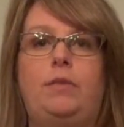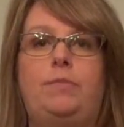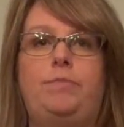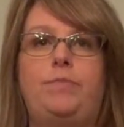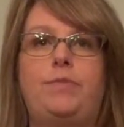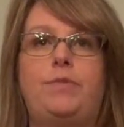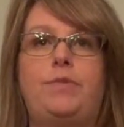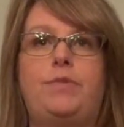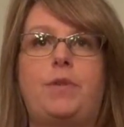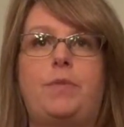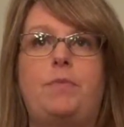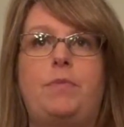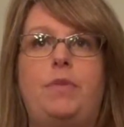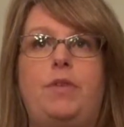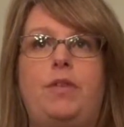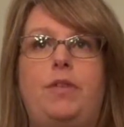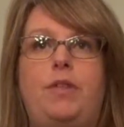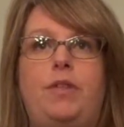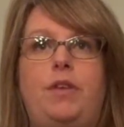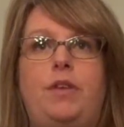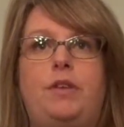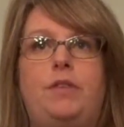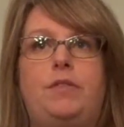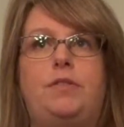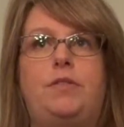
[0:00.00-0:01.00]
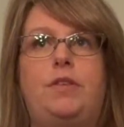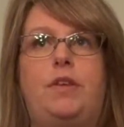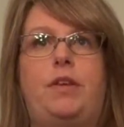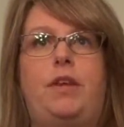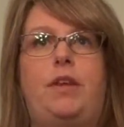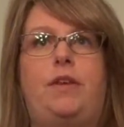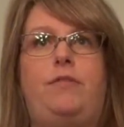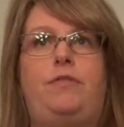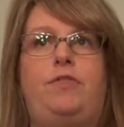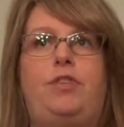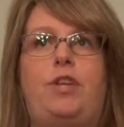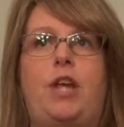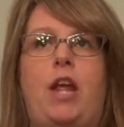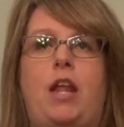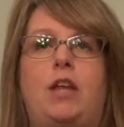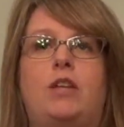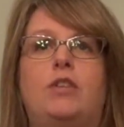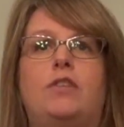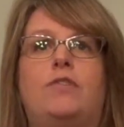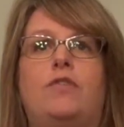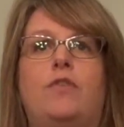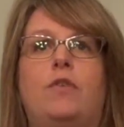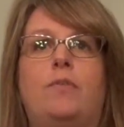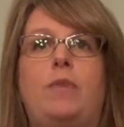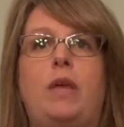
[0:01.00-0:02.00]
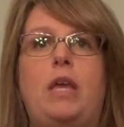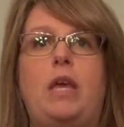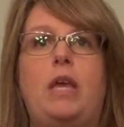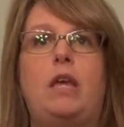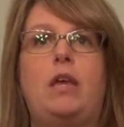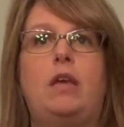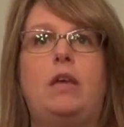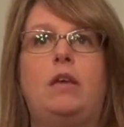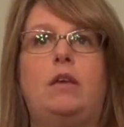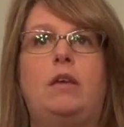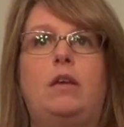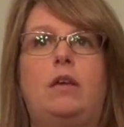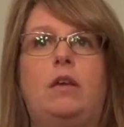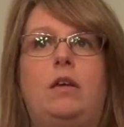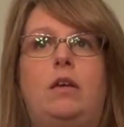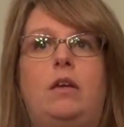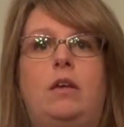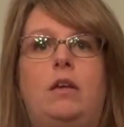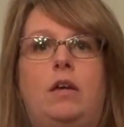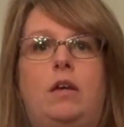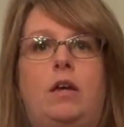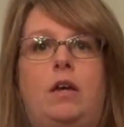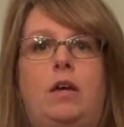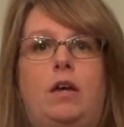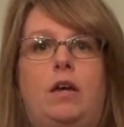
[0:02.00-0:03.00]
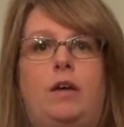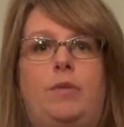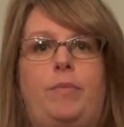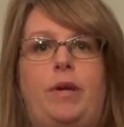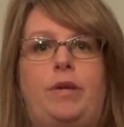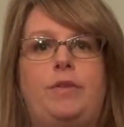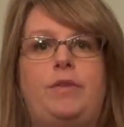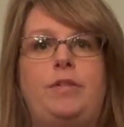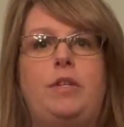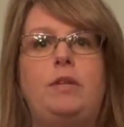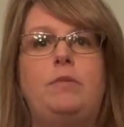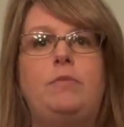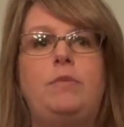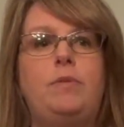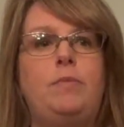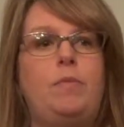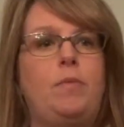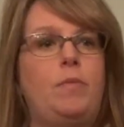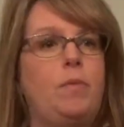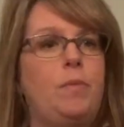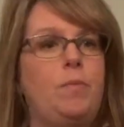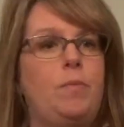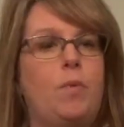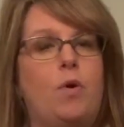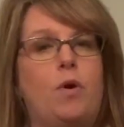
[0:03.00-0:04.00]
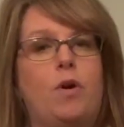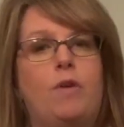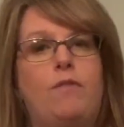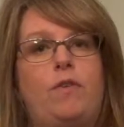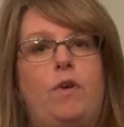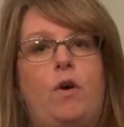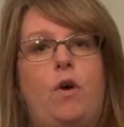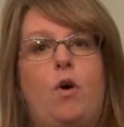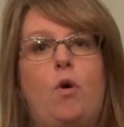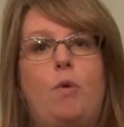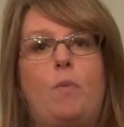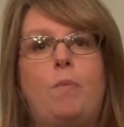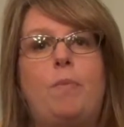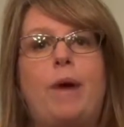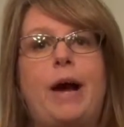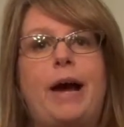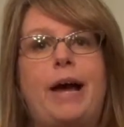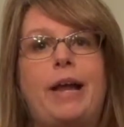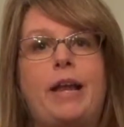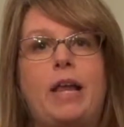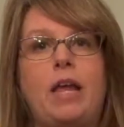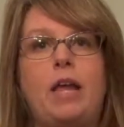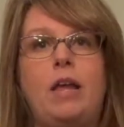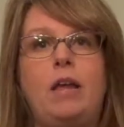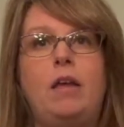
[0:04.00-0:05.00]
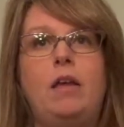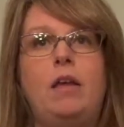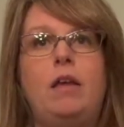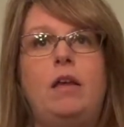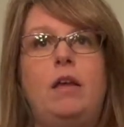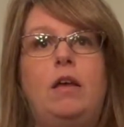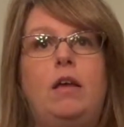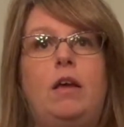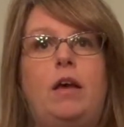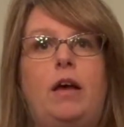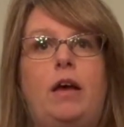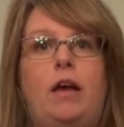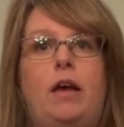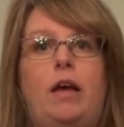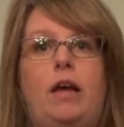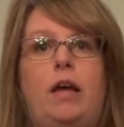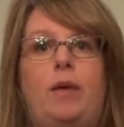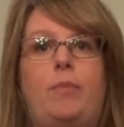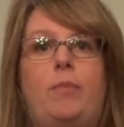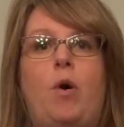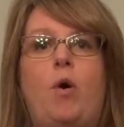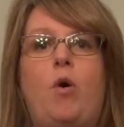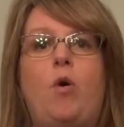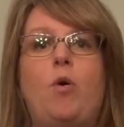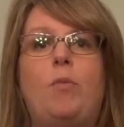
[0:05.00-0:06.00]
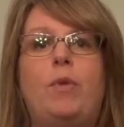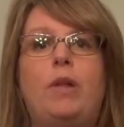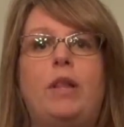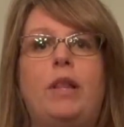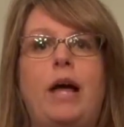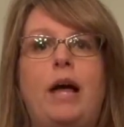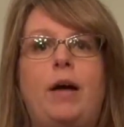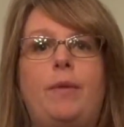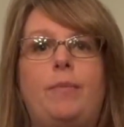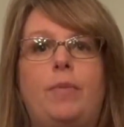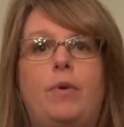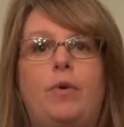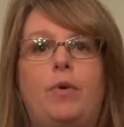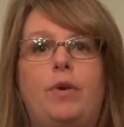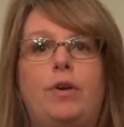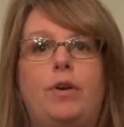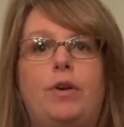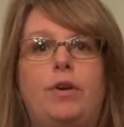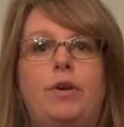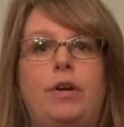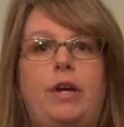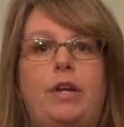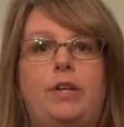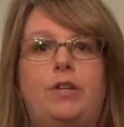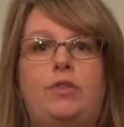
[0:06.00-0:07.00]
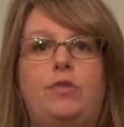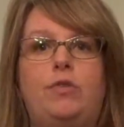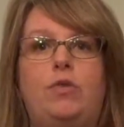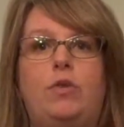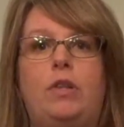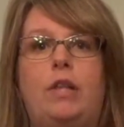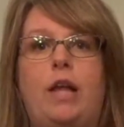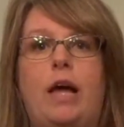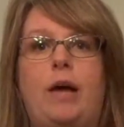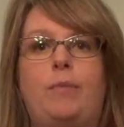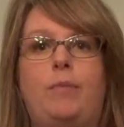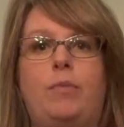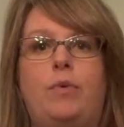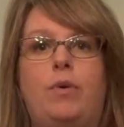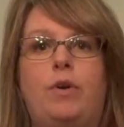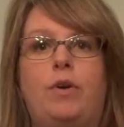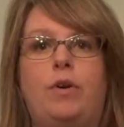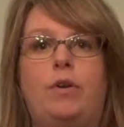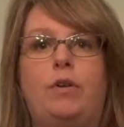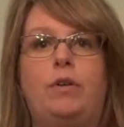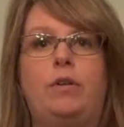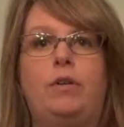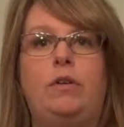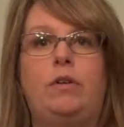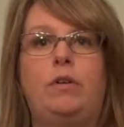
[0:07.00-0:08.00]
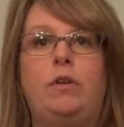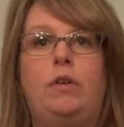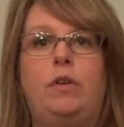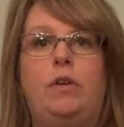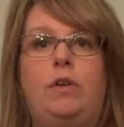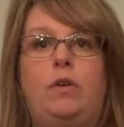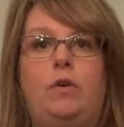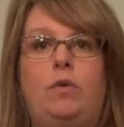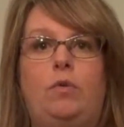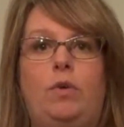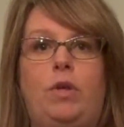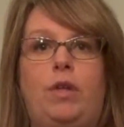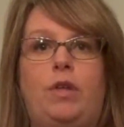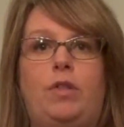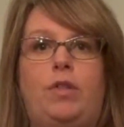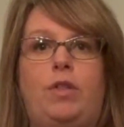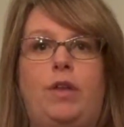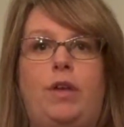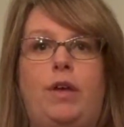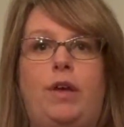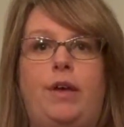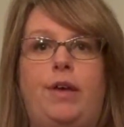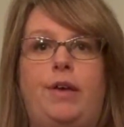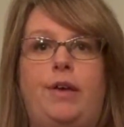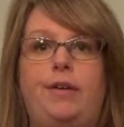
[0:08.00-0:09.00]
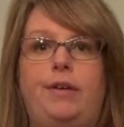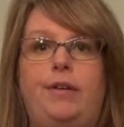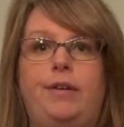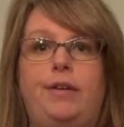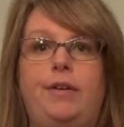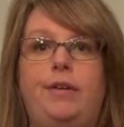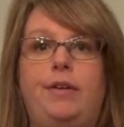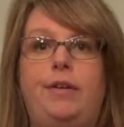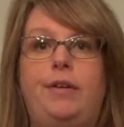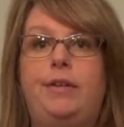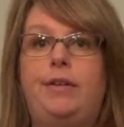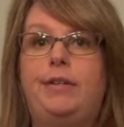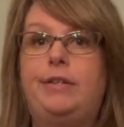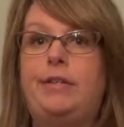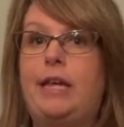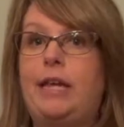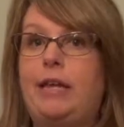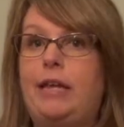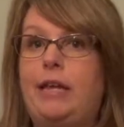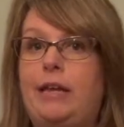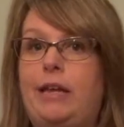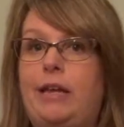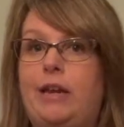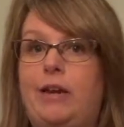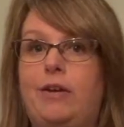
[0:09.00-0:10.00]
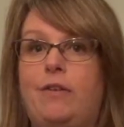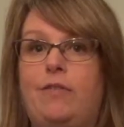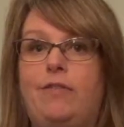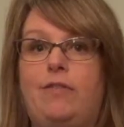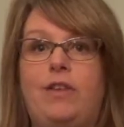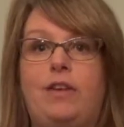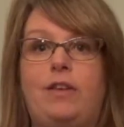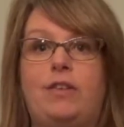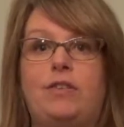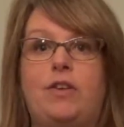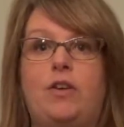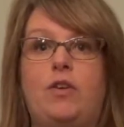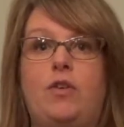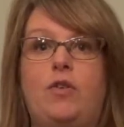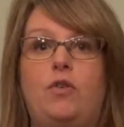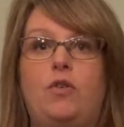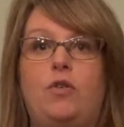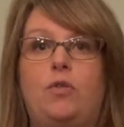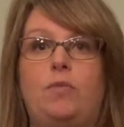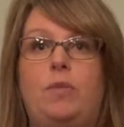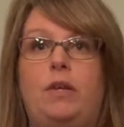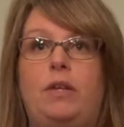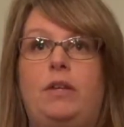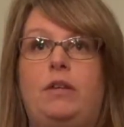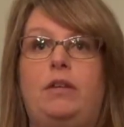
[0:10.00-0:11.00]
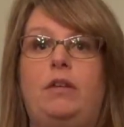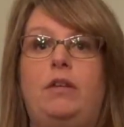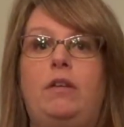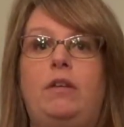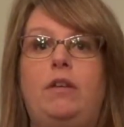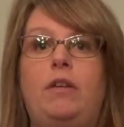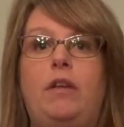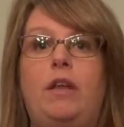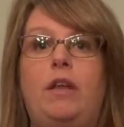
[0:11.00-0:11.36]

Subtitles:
Some of the things that have changed for me, I seem to be more of a homebody. I'm home a lot more. I do a lot more with taking care of things at home, and